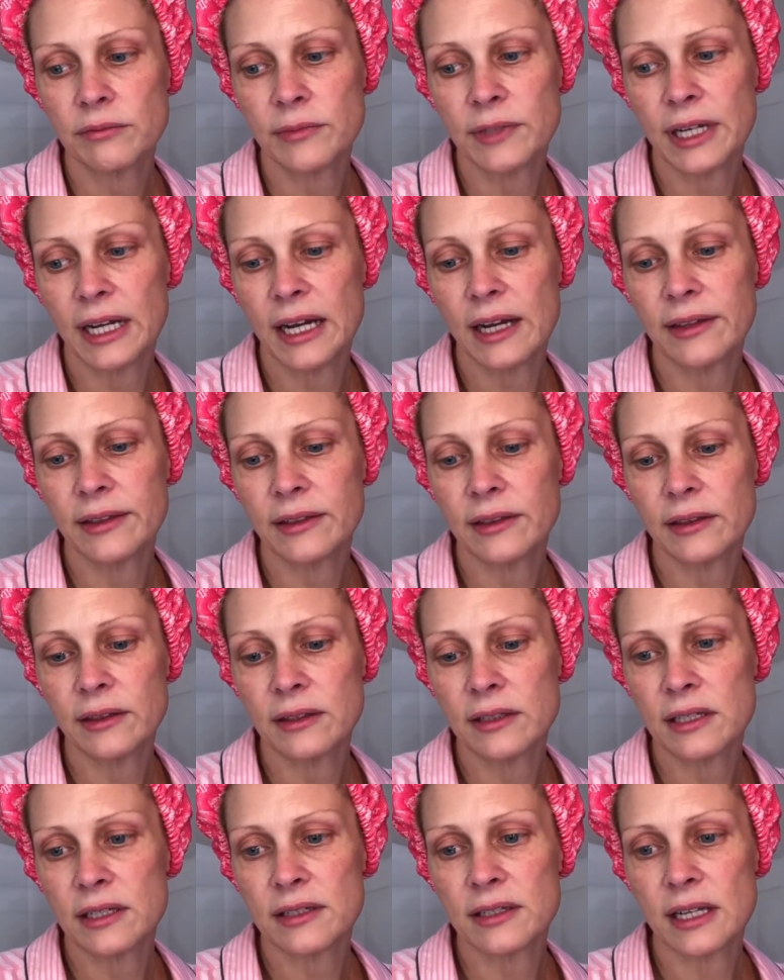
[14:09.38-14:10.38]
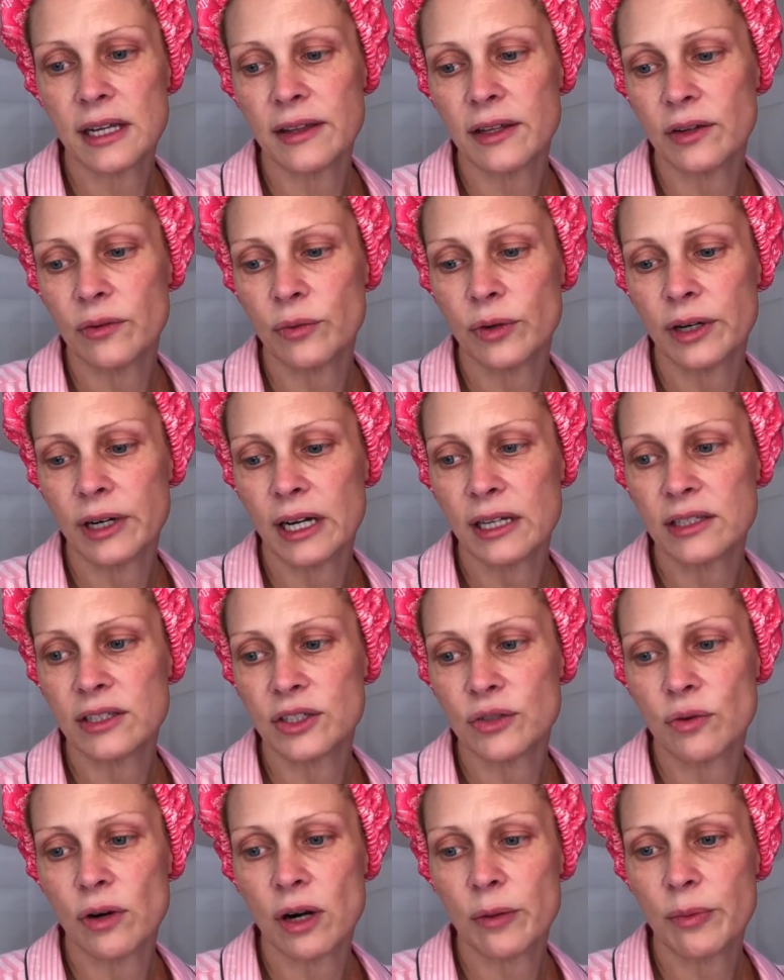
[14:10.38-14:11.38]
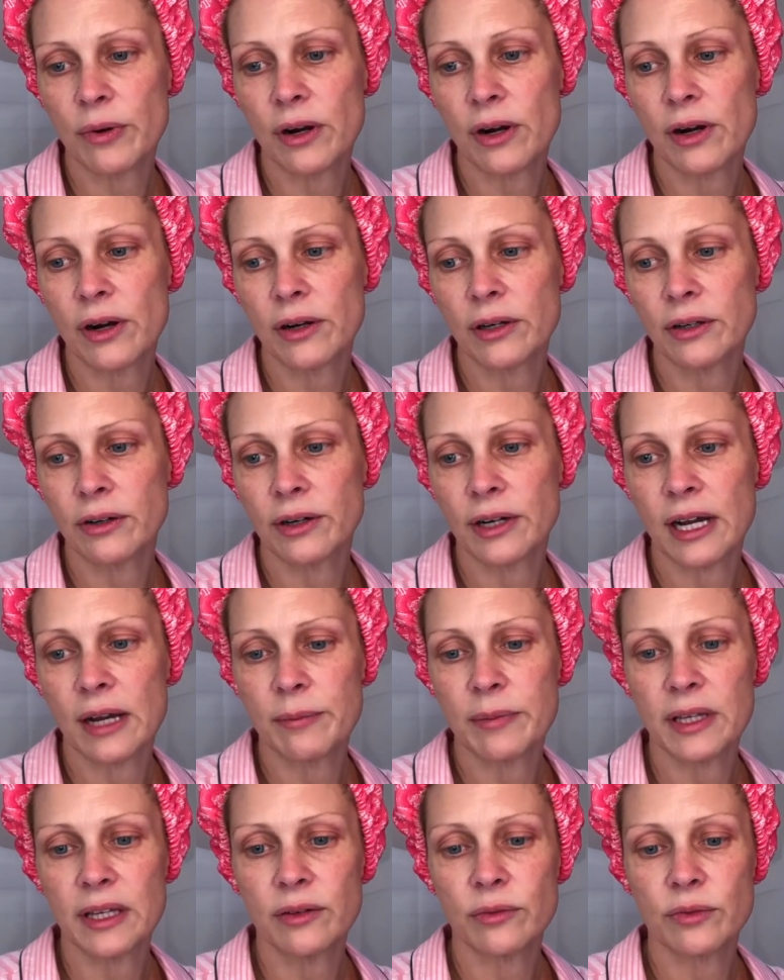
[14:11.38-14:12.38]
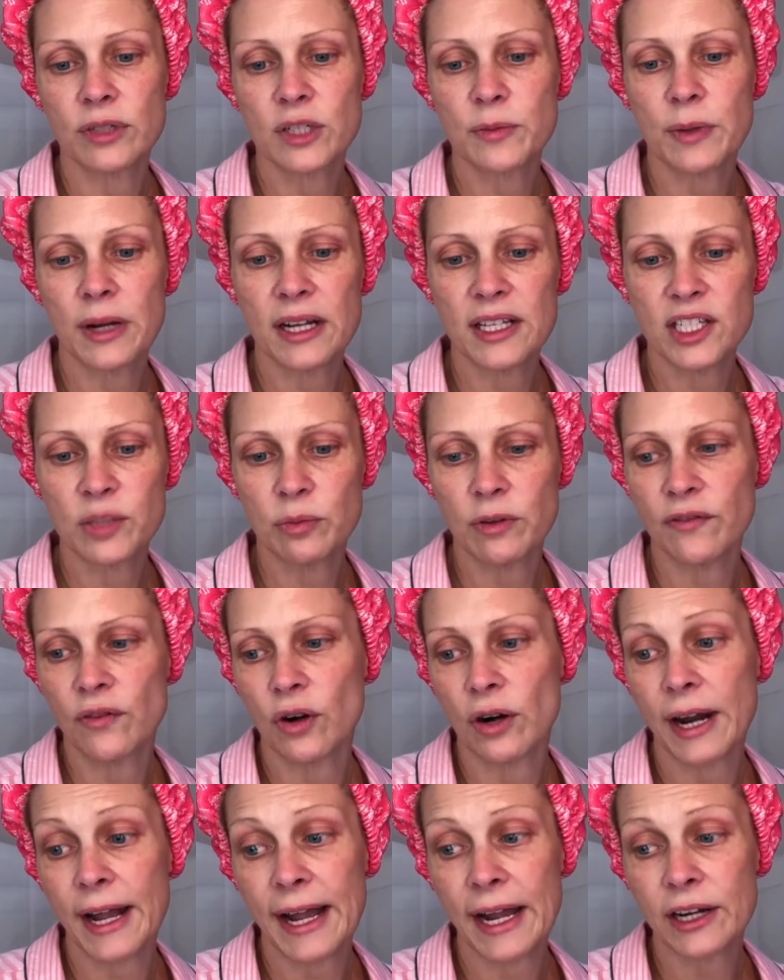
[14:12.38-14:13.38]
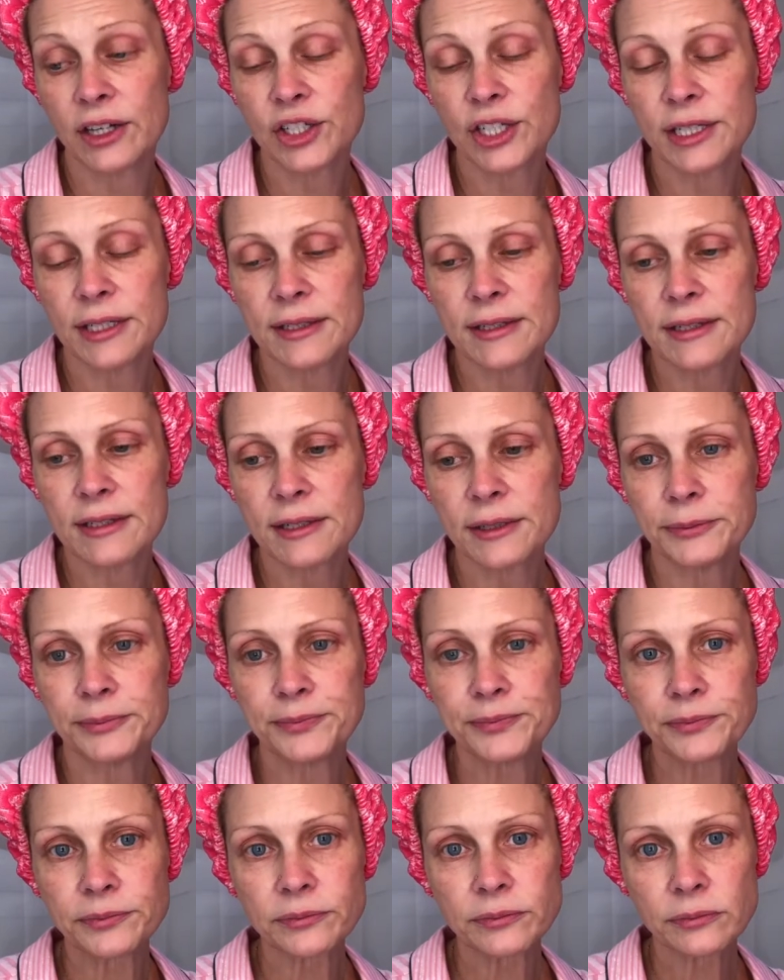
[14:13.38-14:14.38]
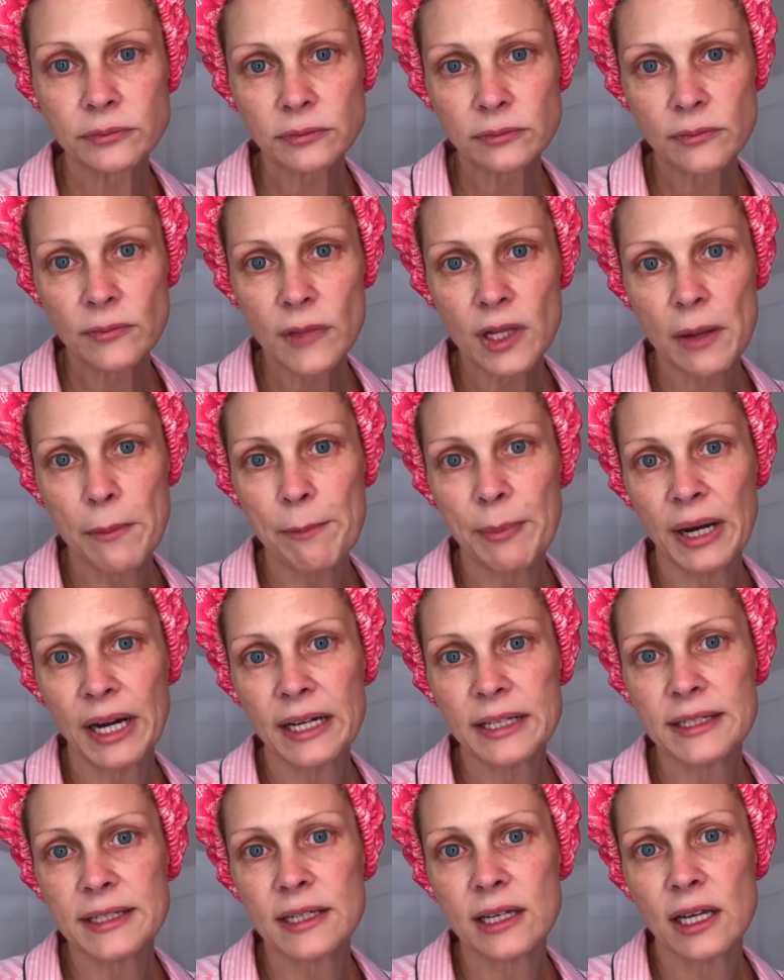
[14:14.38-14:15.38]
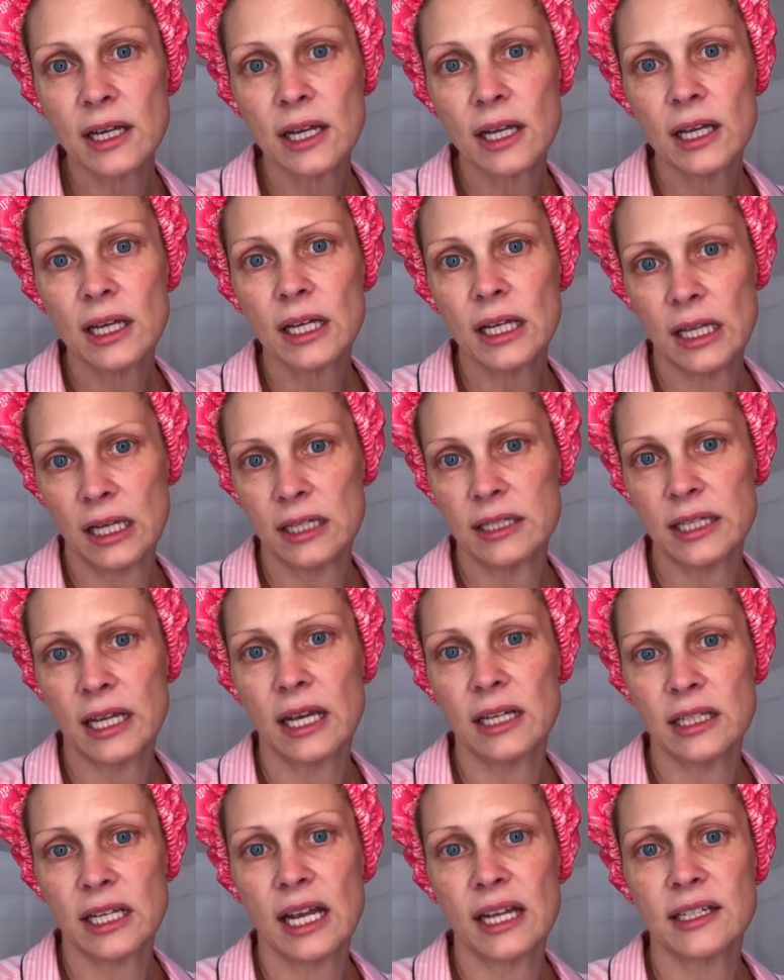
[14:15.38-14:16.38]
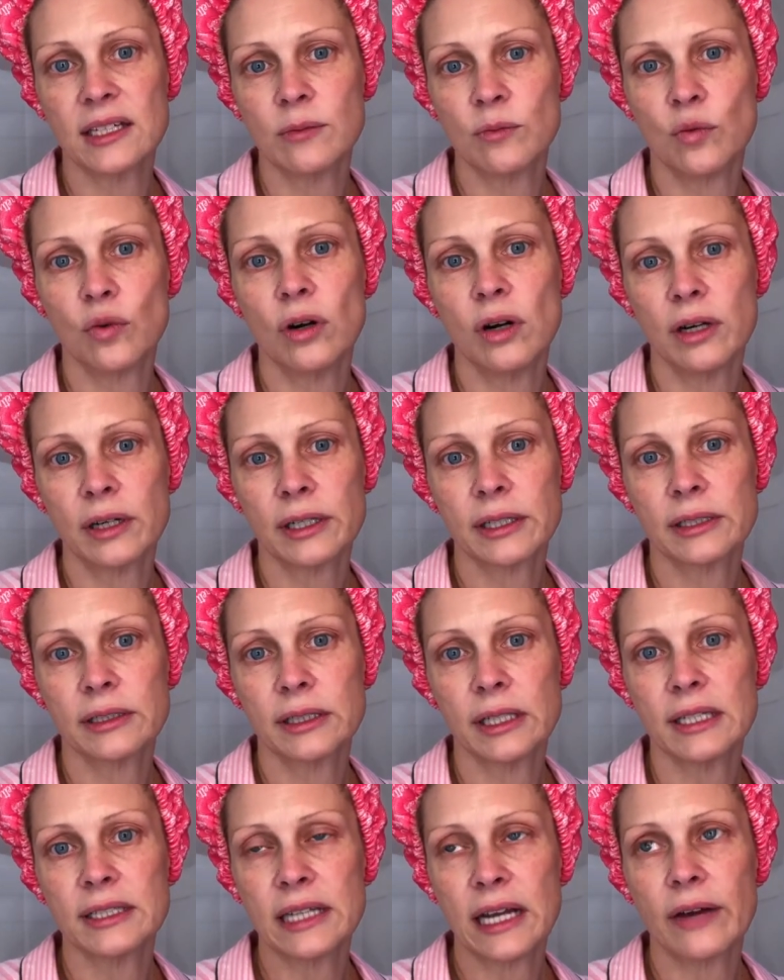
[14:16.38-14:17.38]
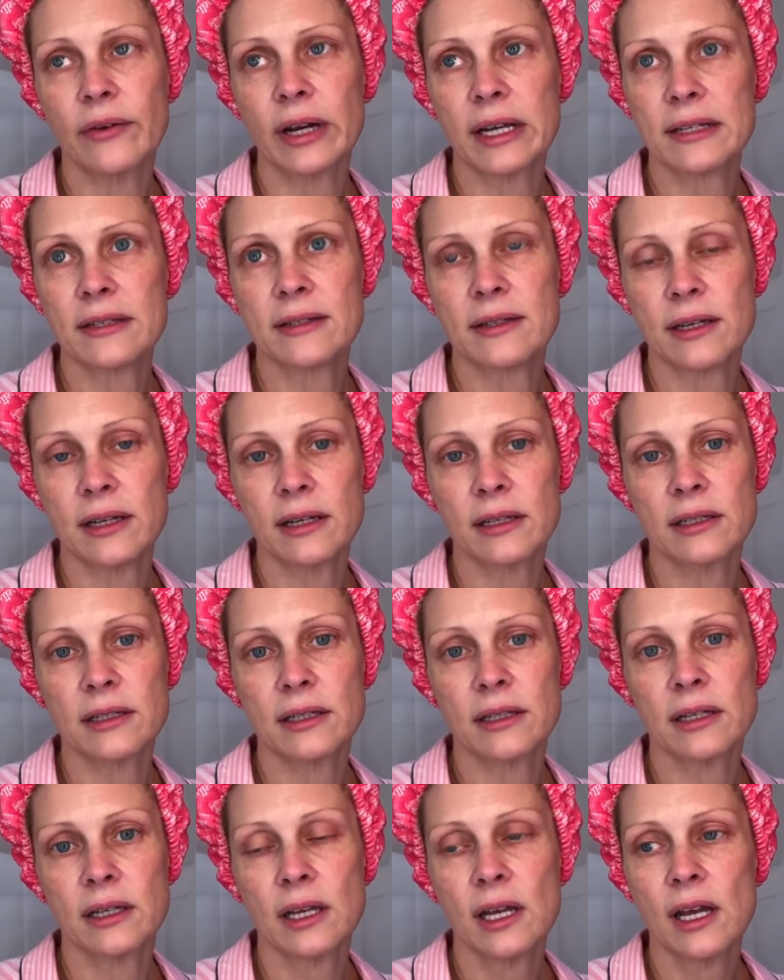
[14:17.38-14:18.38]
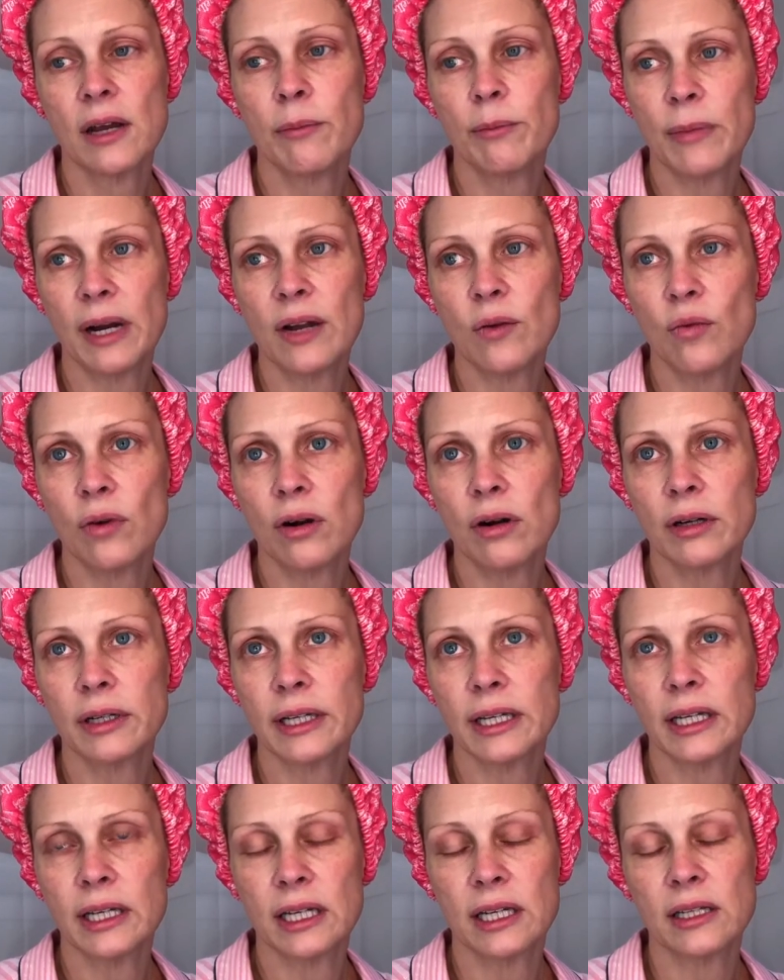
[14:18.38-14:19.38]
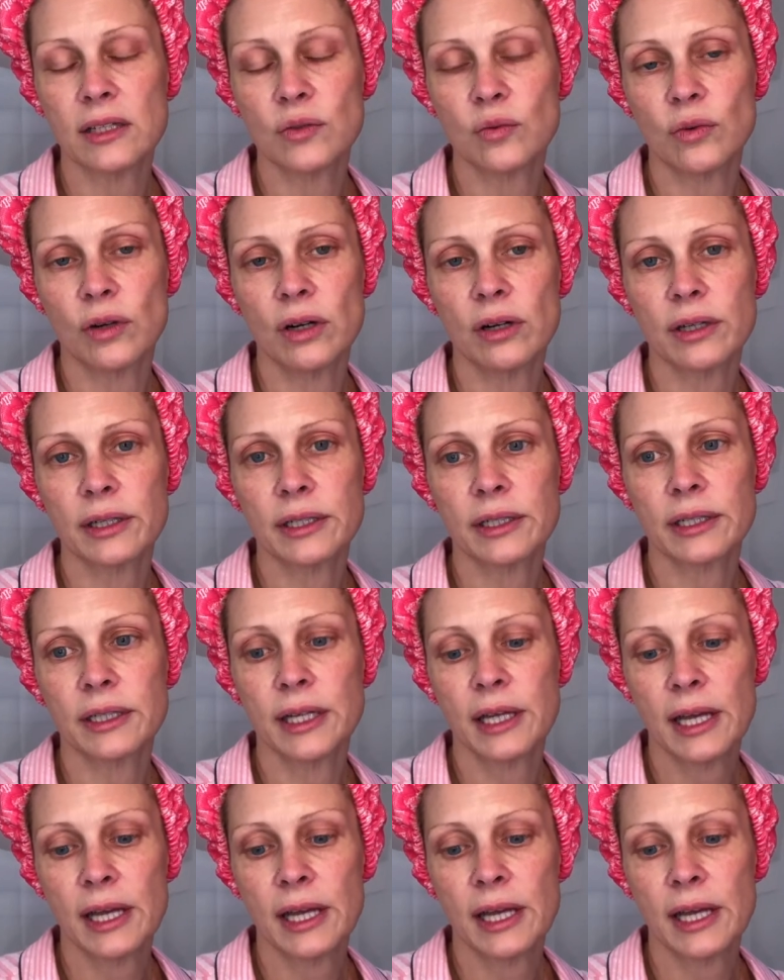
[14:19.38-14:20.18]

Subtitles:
Not to say that we're not to do our part or not being responsible for our actions, but it's a tandem walk is how I see it. My walk and His walk.